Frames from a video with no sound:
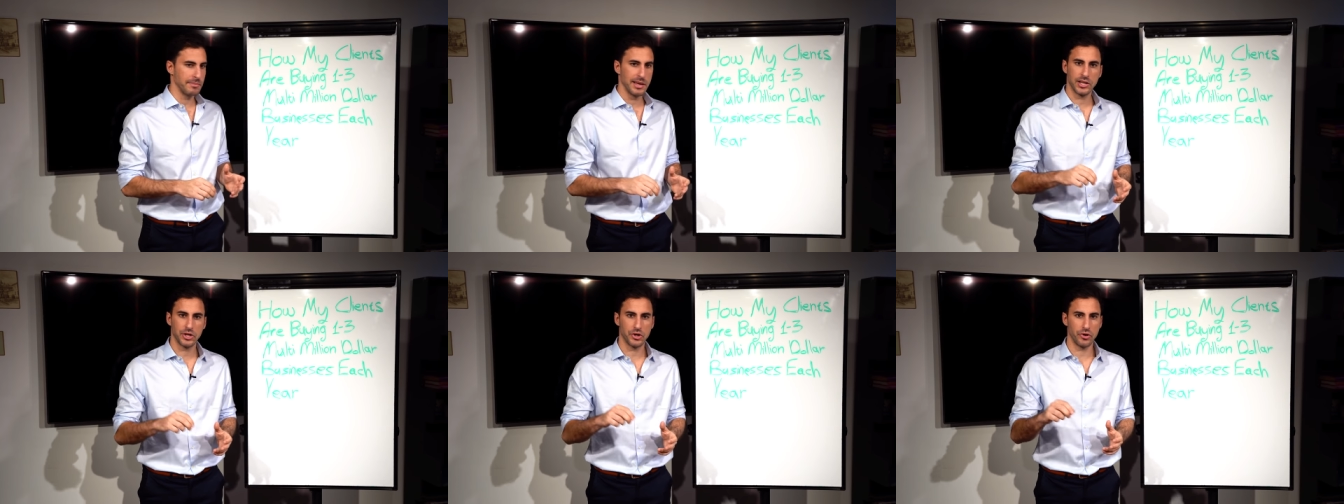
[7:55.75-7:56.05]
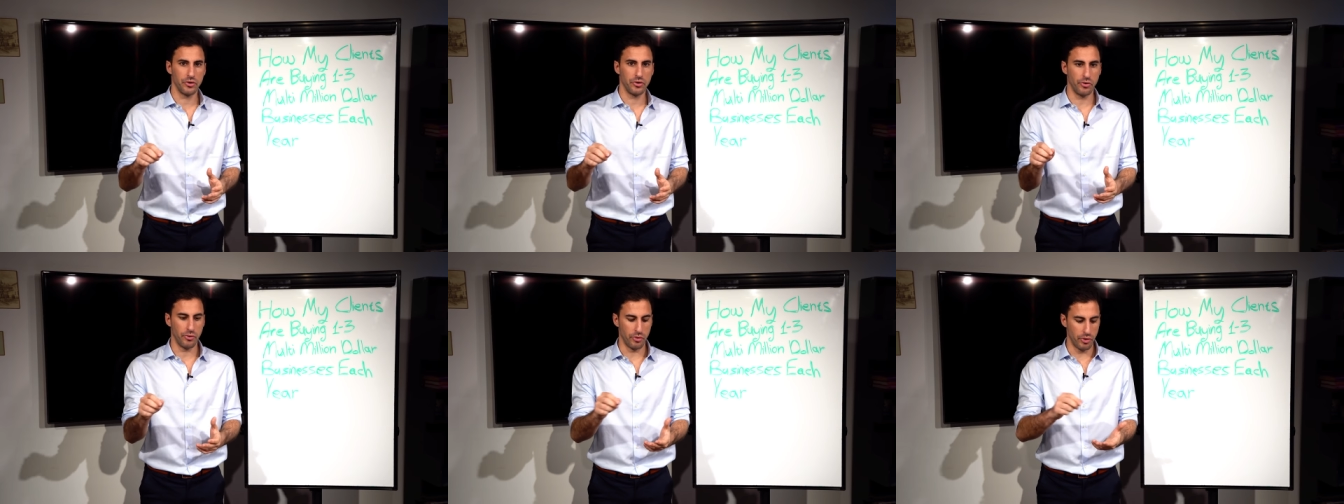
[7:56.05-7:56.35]
Make
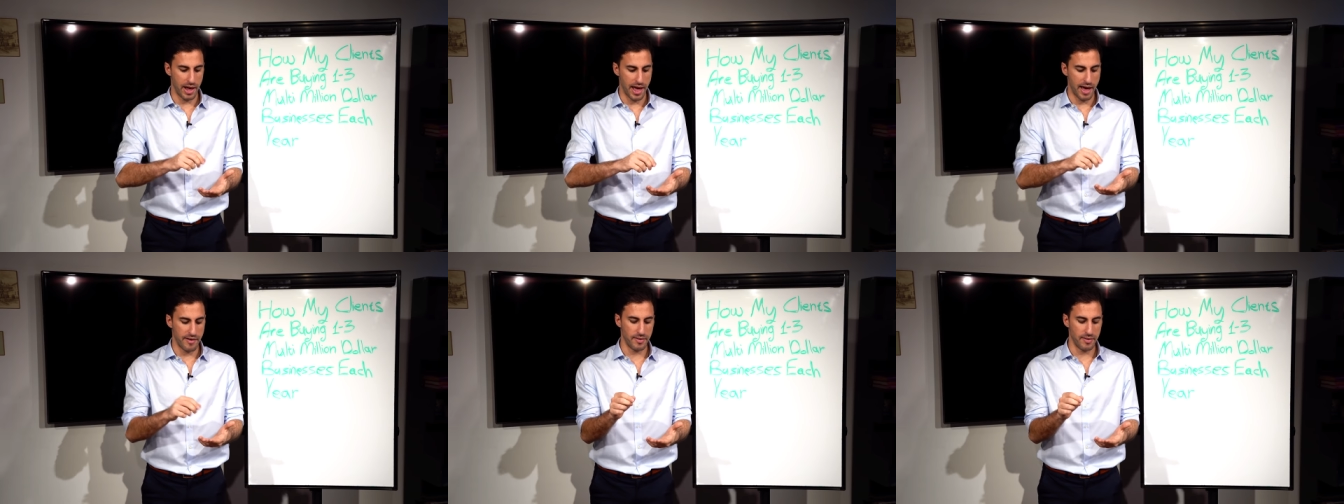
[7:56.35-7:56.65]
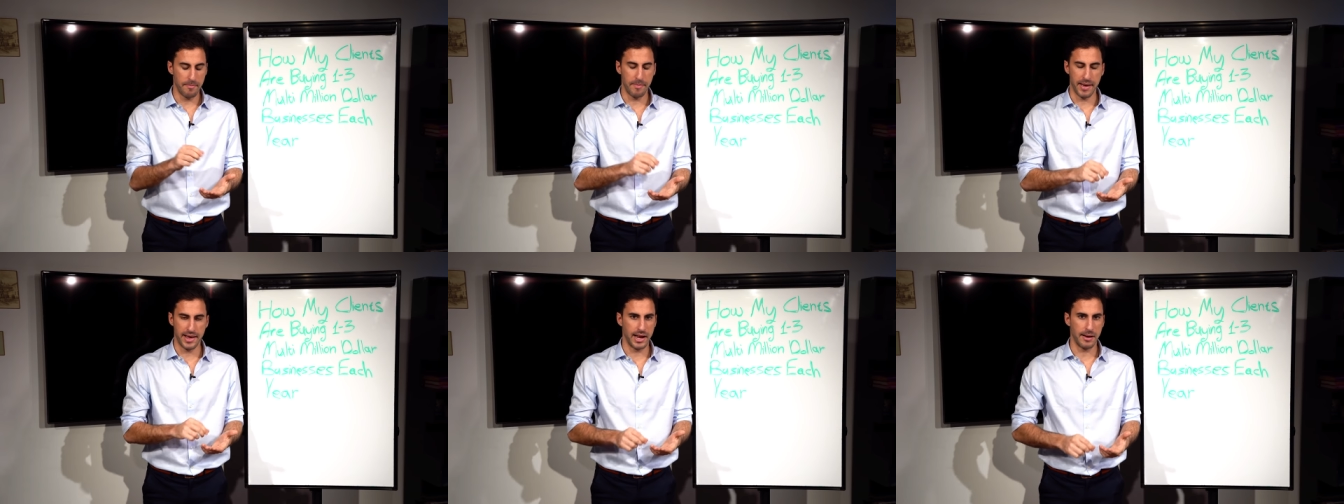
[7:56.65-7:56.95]
sure you have
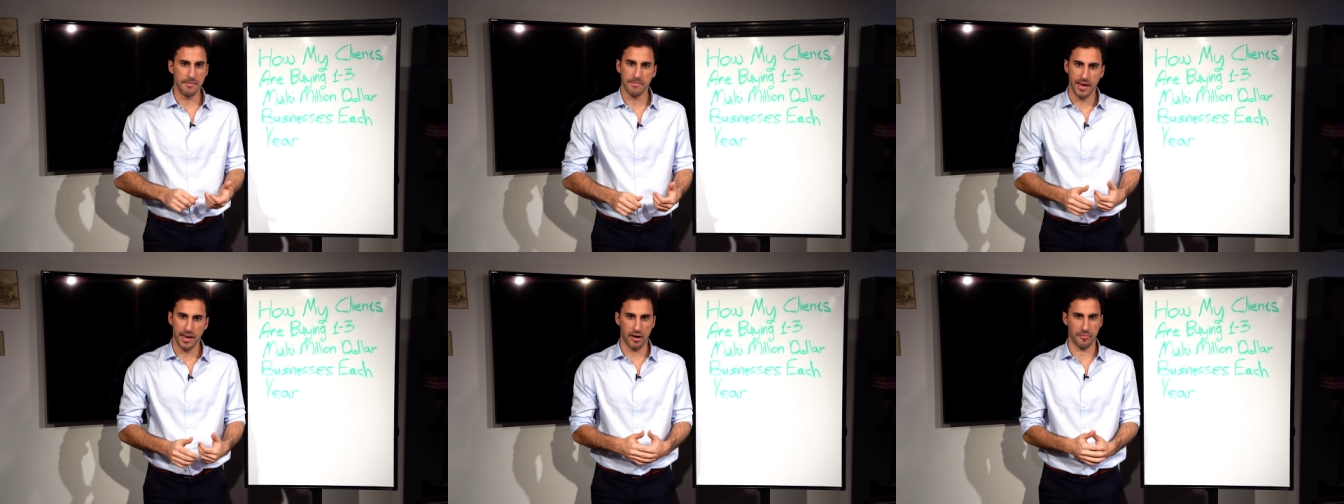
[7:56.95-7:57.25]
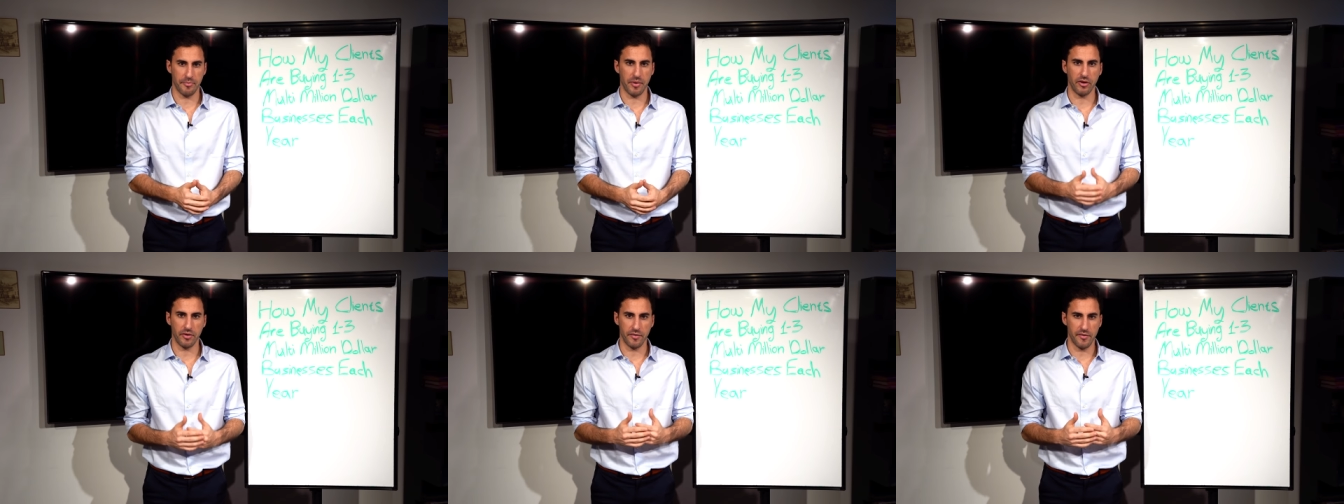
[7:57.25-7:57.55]
a pen and
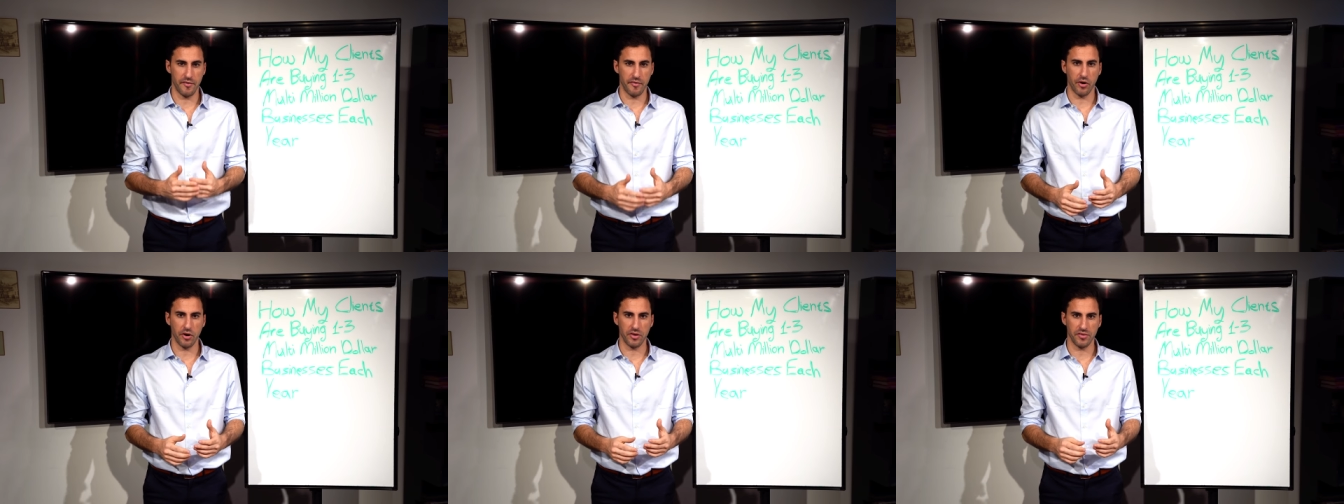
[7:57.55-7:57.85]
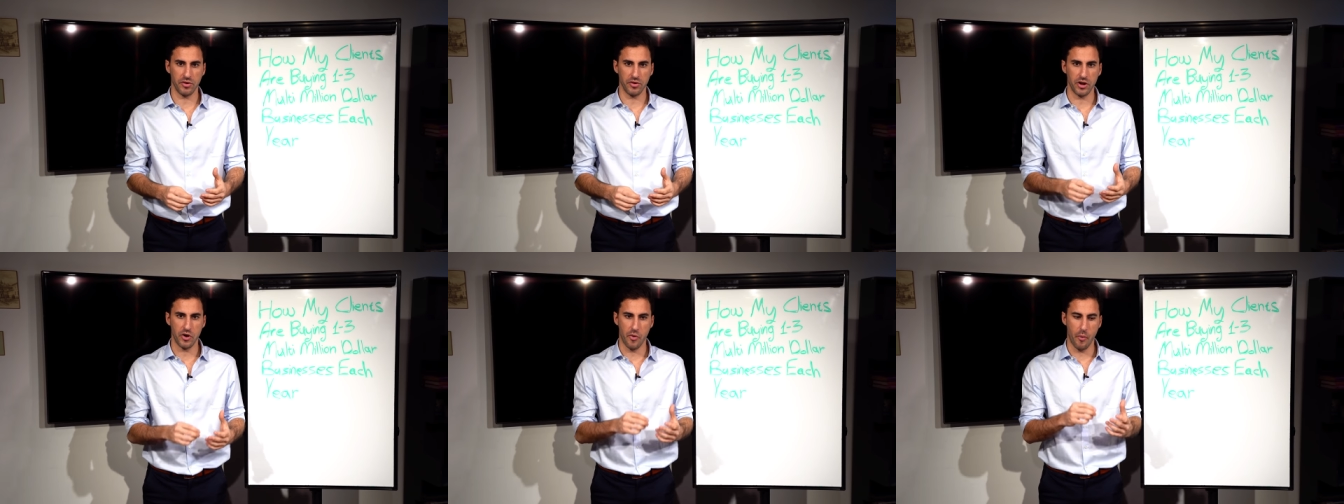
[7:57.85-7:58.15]
paper in front of
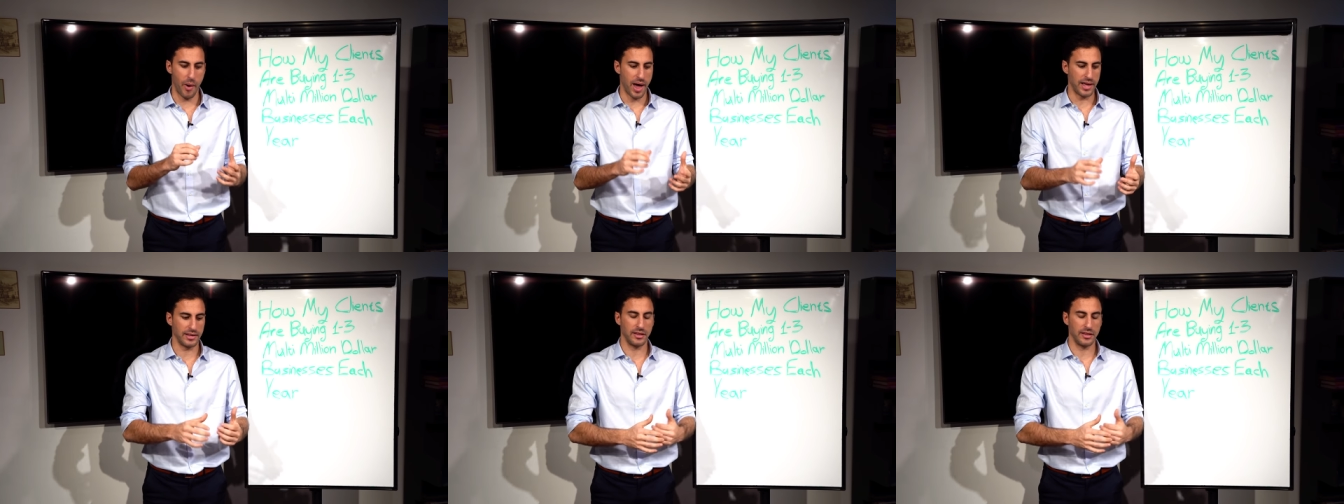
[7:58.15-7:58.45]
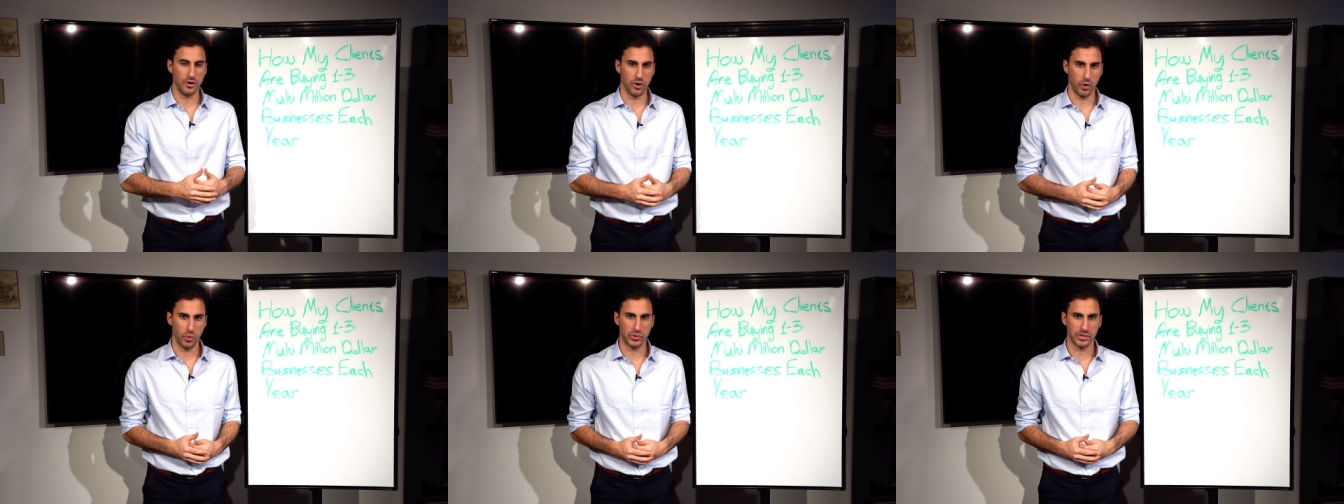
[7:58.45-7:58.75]
you and
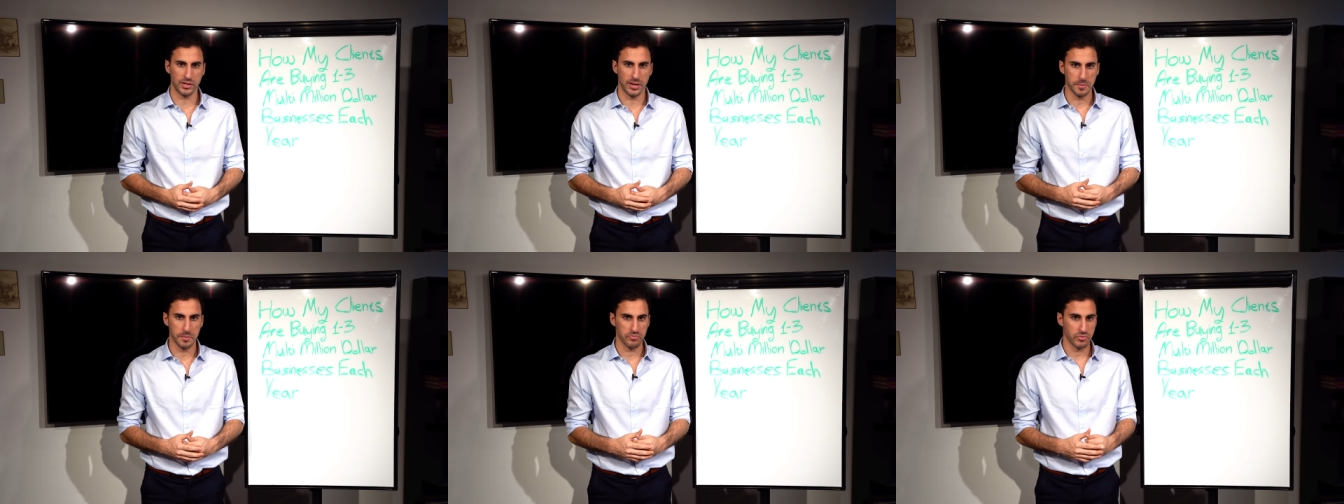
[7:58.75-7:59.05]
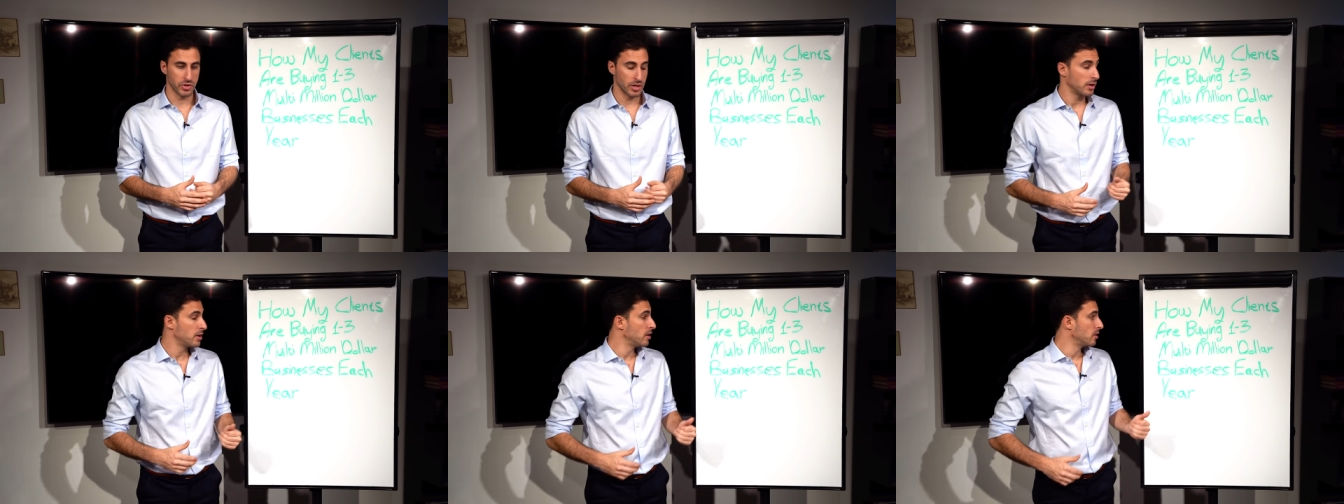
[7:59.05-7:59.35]
writing notes
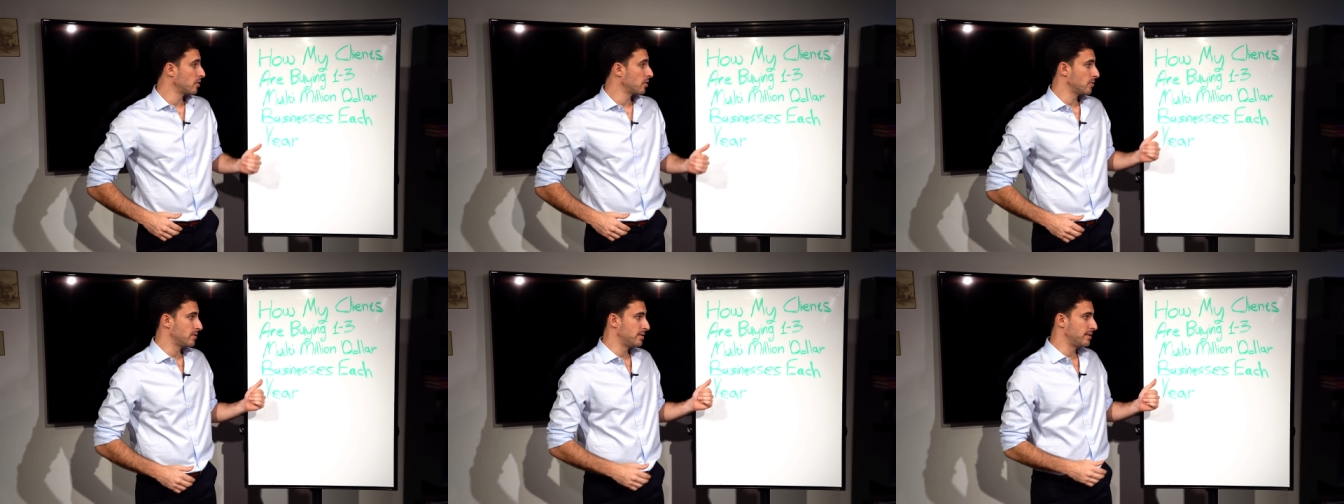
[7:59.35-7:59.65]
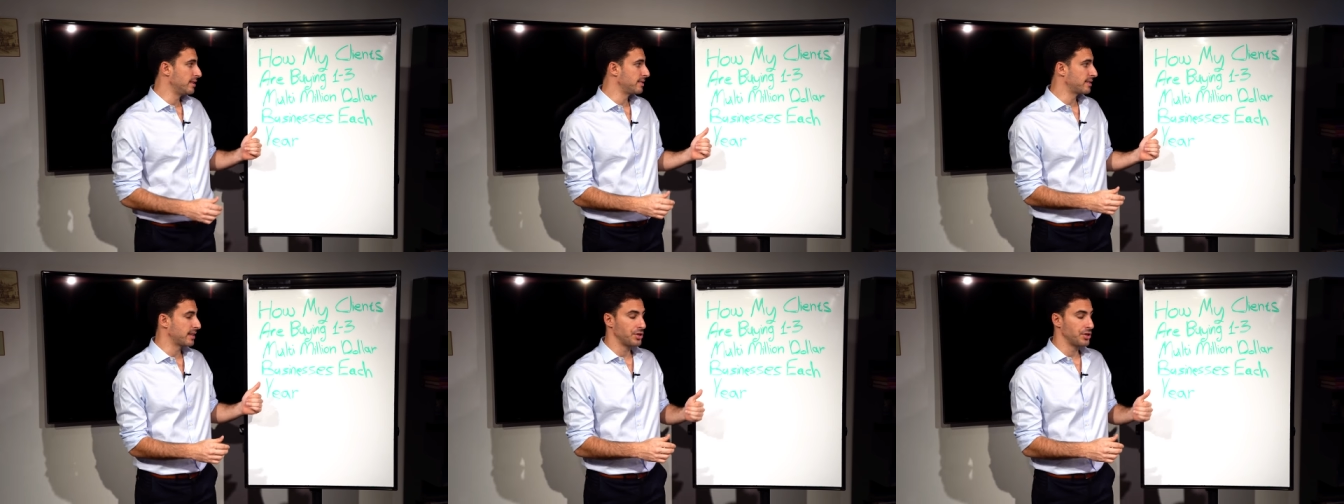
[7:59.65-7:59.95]
because this